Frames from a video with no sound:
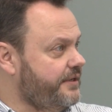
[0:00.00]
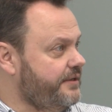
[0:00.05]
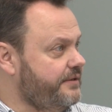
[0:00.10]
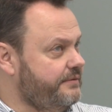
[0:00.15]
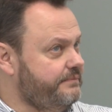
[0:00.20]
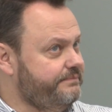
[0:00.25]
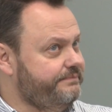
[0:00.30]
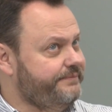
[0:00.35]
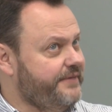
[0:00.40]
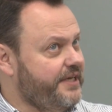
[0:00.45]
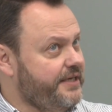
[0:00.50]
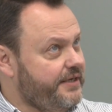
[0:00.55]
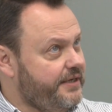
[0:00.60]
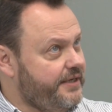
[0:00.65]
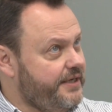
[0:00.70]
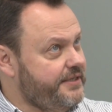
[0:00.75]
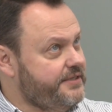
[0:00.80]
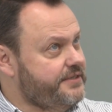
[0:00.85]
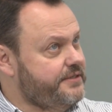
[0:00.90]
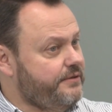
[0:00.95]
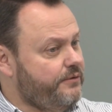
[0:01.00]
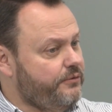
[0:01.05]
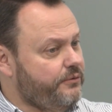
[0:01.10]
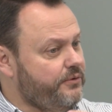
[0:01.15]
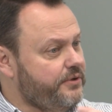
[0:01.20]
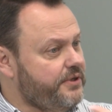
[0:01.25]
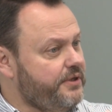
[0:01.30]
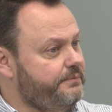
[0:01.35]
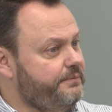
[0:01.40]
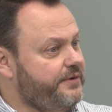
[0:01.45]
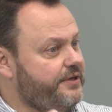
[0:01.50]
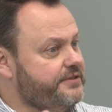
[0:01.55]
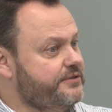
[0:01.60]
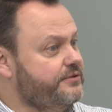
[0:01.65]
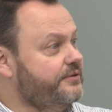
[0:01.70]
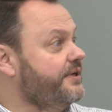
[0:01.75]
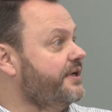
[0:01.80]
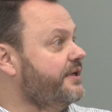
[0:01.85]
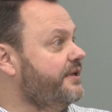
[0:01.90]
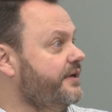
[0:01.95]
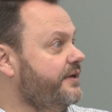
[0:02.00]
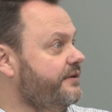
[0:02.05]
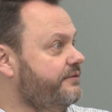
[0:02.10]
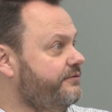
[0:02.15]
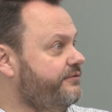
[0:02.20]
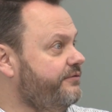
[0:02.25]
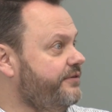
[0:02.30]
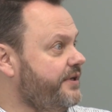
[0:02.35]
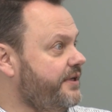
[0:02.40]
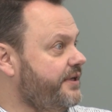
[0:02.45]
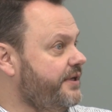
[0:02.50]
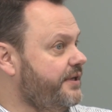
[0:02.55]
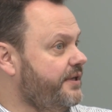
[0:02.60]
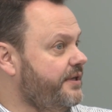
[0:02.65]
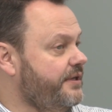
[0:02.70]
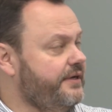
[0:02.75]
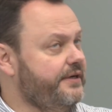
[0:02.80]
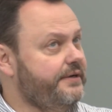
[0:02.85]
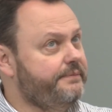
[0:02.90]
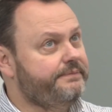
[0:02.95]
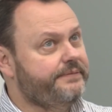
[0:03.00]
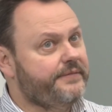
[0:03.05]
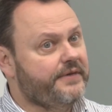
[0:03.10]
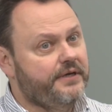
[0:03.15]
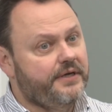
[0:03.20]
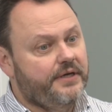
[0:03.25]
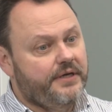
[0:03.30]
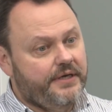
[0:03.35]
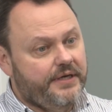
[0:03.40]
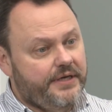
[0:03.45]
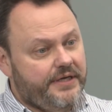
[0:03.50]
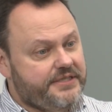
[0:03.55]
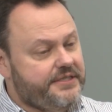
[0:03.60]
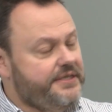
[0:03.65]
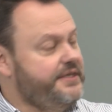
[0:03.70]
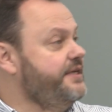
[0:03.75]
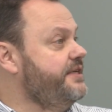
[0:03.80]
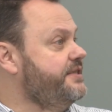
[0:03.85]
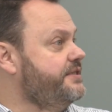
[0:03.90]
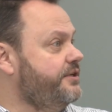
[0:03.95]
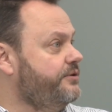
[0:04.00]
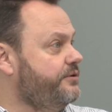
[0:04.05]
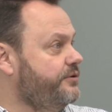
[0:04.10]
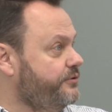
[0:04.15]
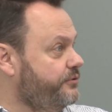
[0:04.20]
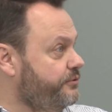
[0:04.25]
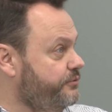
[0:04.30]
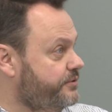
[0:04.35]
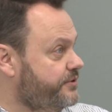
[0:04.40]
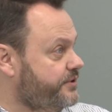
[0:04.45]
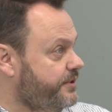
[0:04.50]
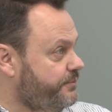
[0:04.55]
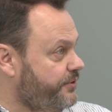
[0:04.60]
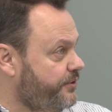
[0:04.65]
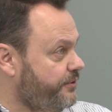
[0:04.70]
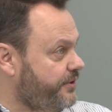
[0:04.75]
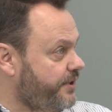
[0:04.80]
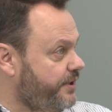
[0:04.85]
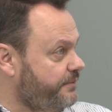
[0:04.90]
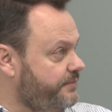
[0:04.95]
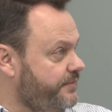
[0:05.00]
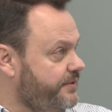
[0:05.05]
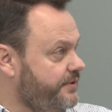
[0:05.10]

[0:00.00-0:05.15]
and it's all about so the client feel it's easy to use the program.